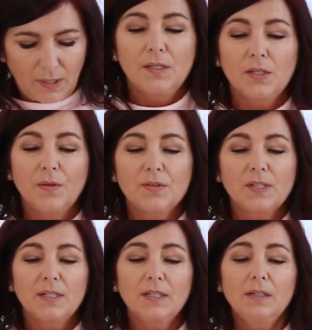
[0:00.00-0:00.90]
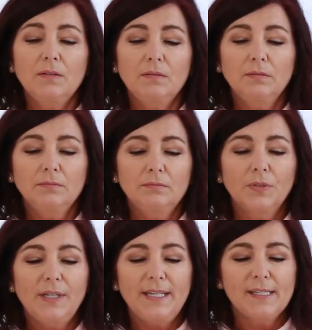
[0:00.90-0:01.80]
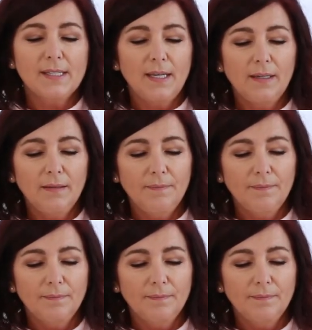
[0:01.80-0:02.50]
So there's a little release thing